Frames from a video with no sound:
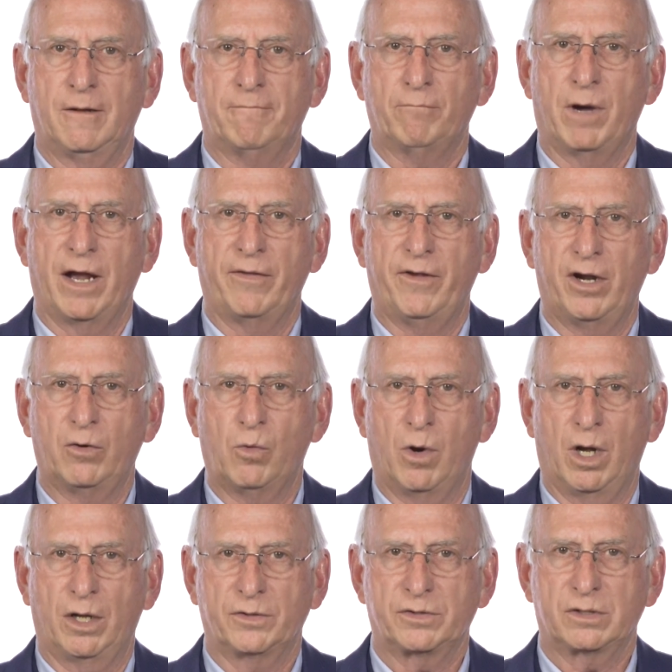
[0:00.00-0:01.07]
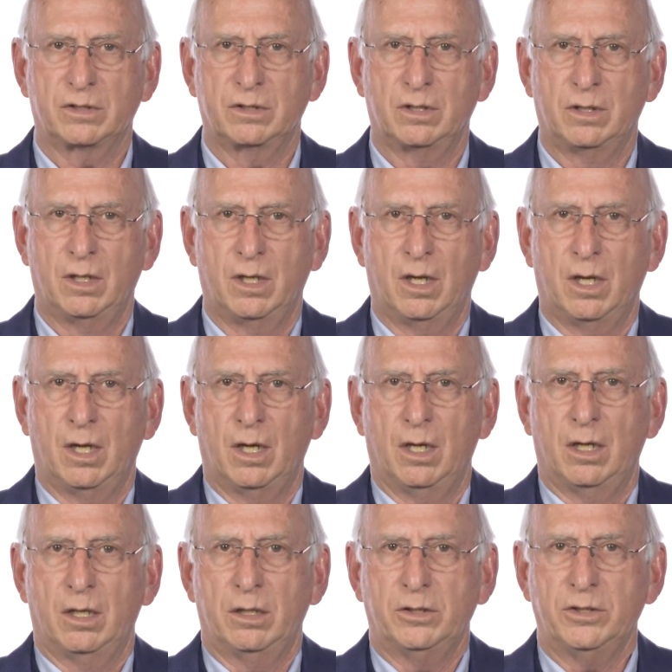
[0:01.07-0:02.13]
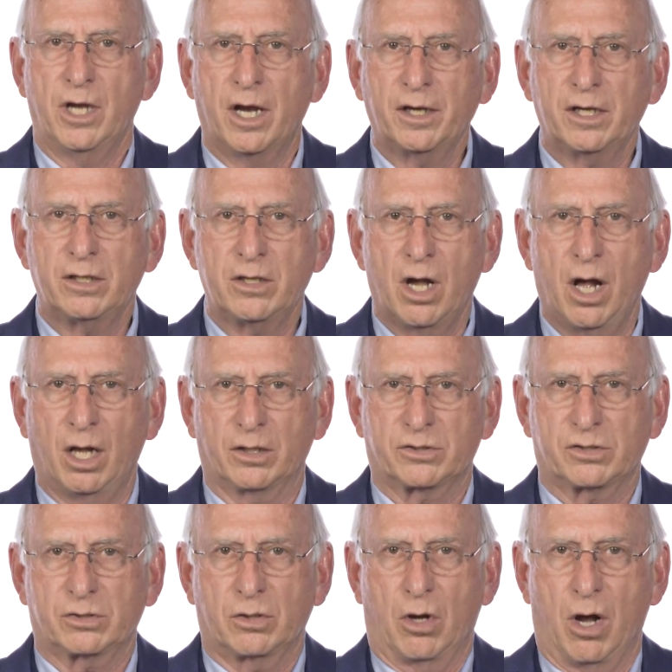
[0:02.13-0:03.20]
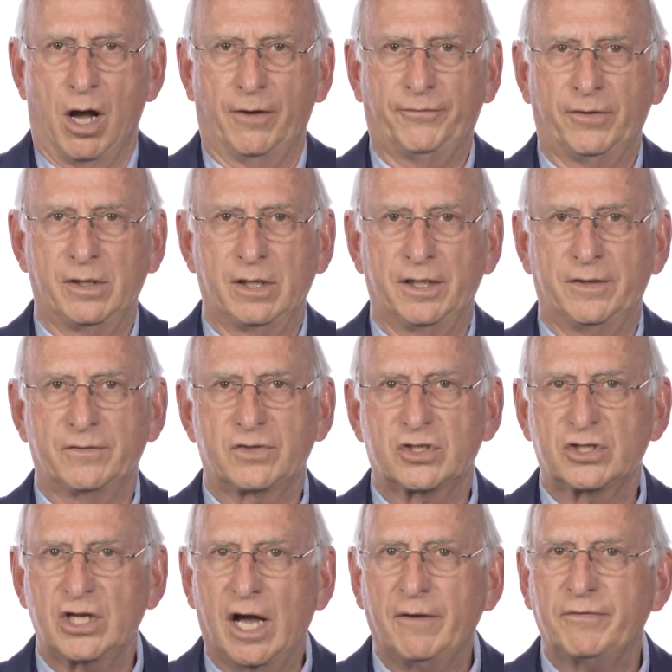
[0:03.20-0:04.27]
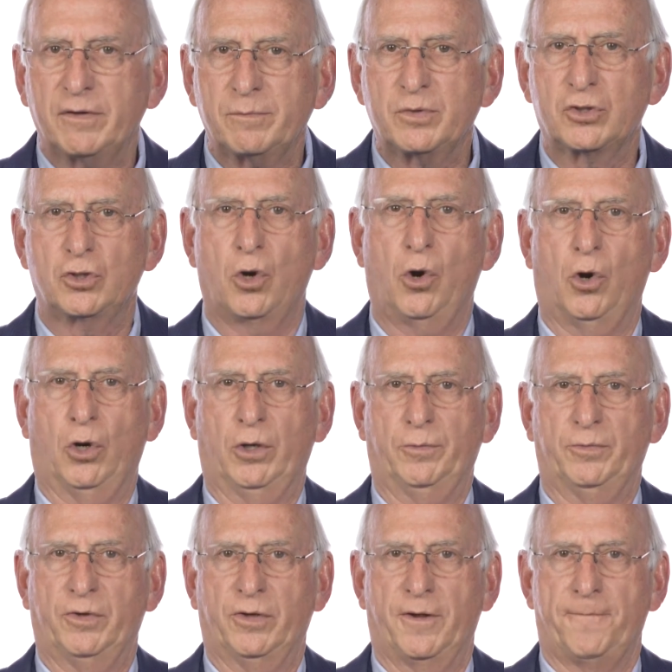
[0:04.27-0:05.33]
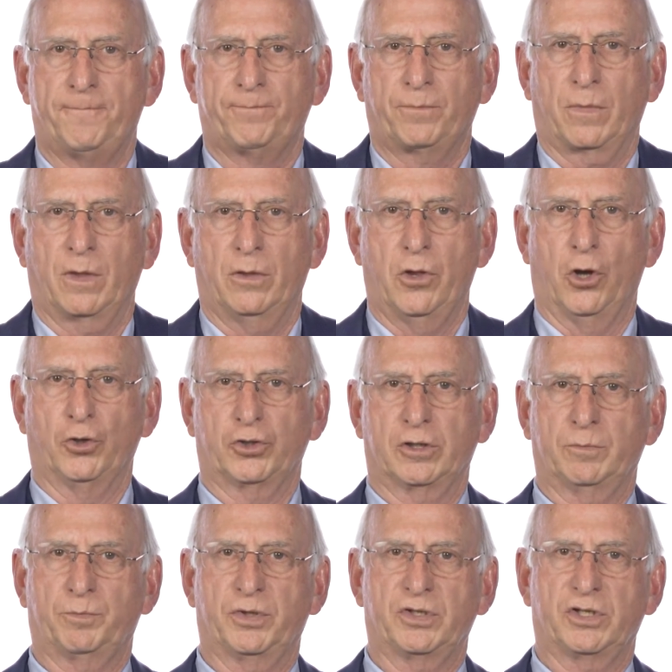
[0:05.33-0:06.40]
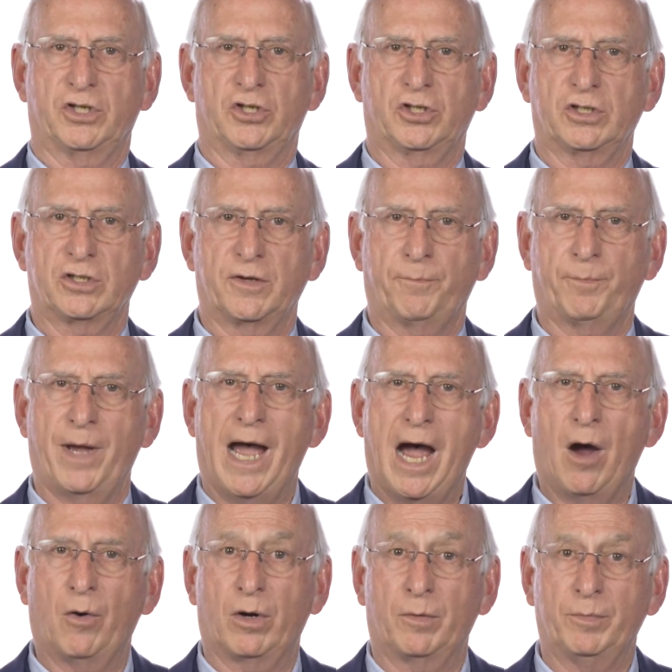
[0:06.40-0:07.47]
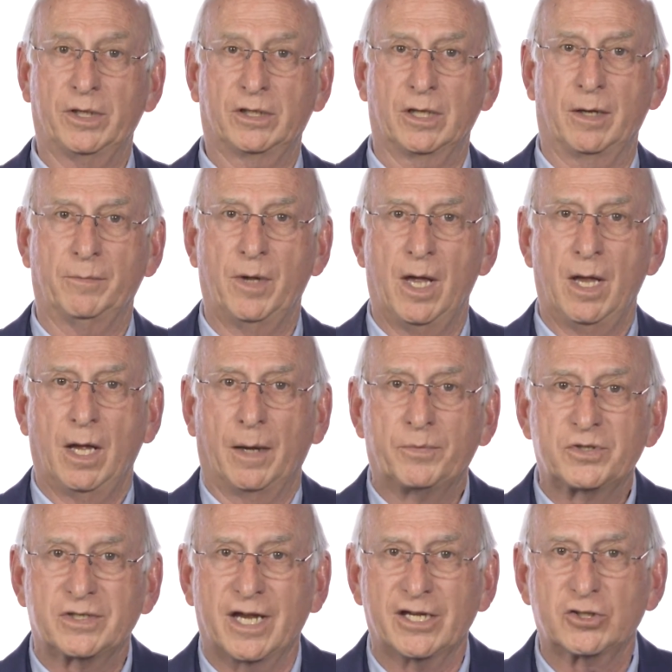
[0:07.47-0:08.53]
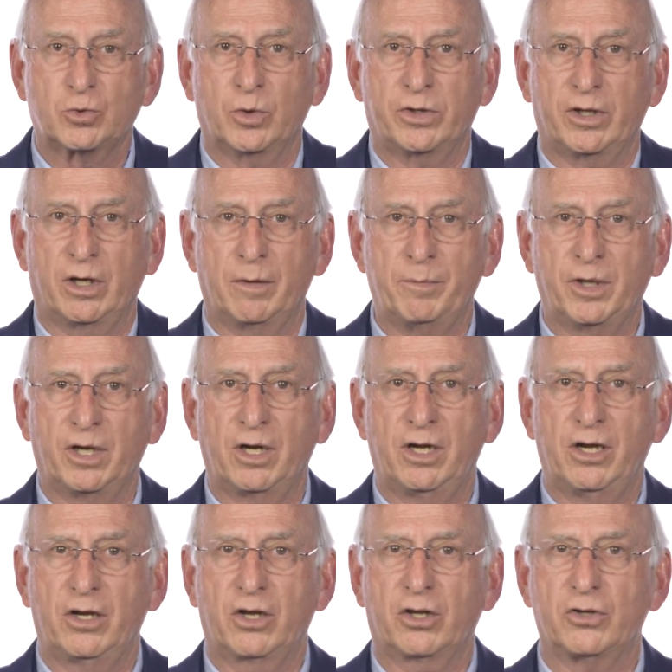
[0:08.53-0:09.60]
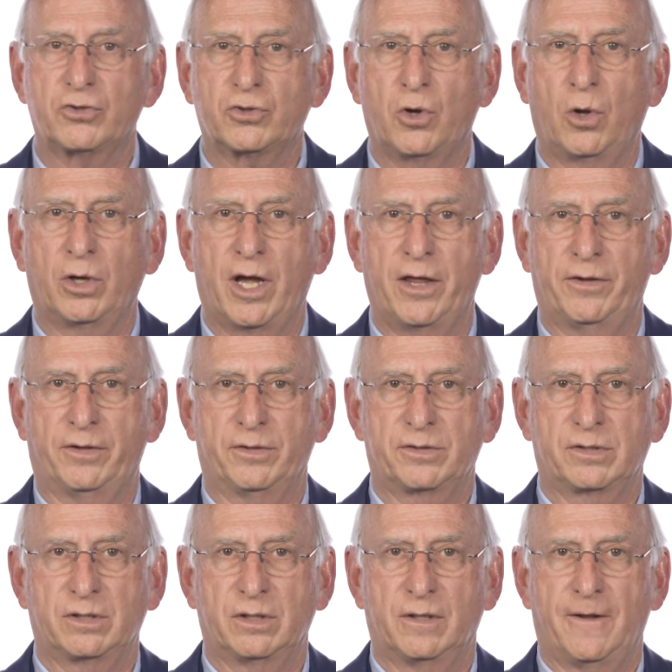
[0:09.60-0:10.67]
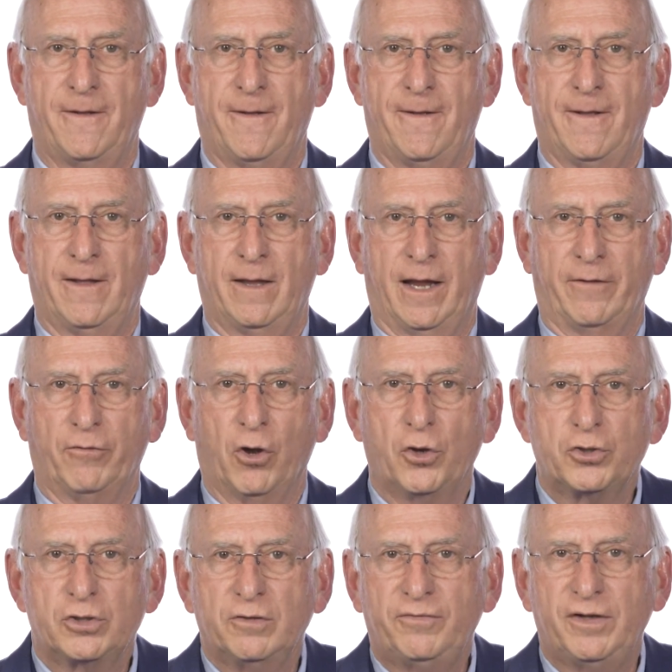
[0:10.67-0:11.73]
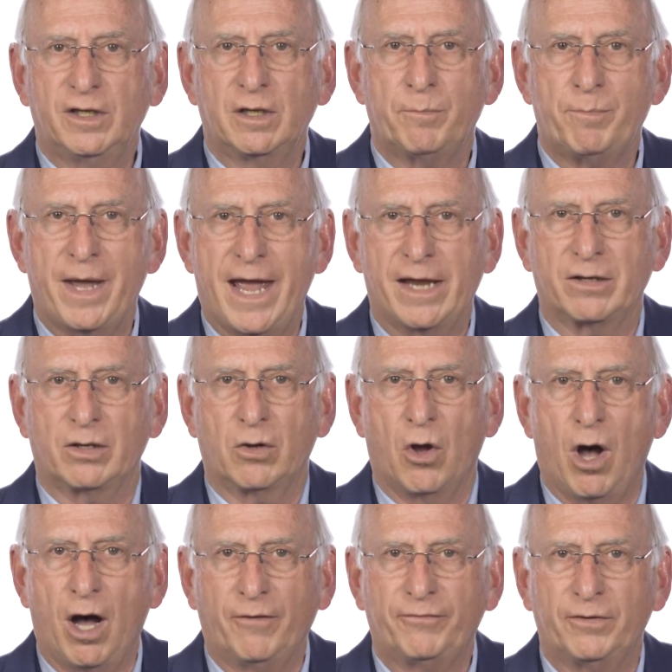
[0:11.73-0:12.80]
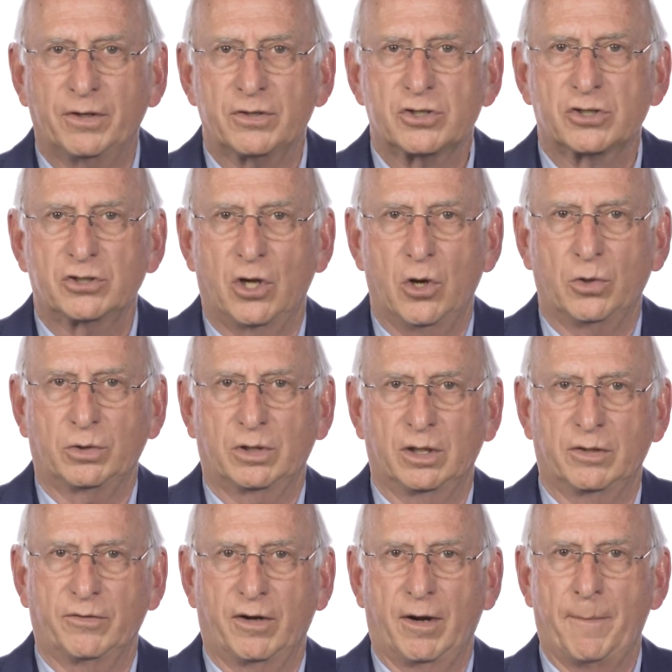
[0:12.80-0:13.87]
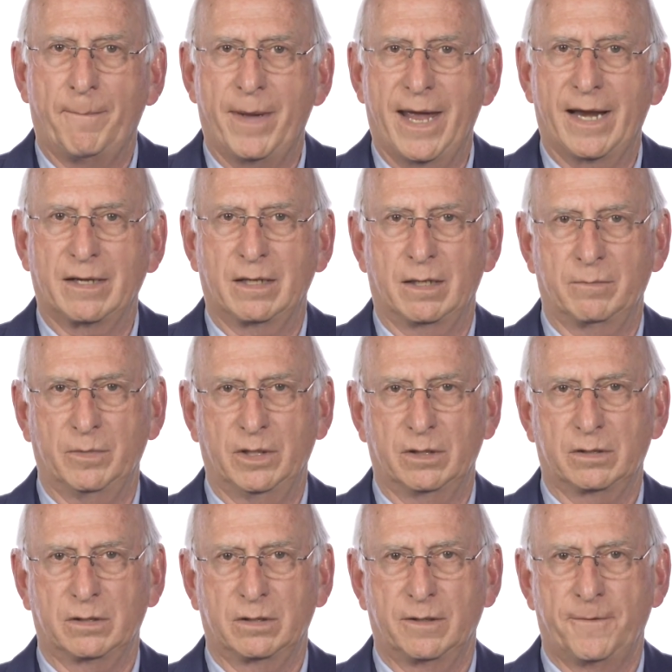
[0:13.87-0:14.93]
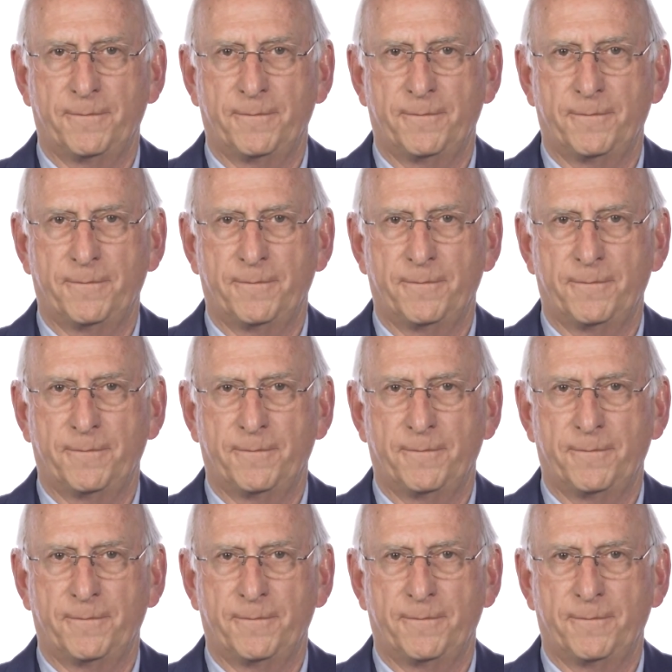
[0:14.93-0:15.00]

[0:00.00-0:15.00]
by their wants. Young adults often live self-absorbed. Those in positions of power become obsessed with their ability to control others. And those who feel abandoned often soak in their abandonment.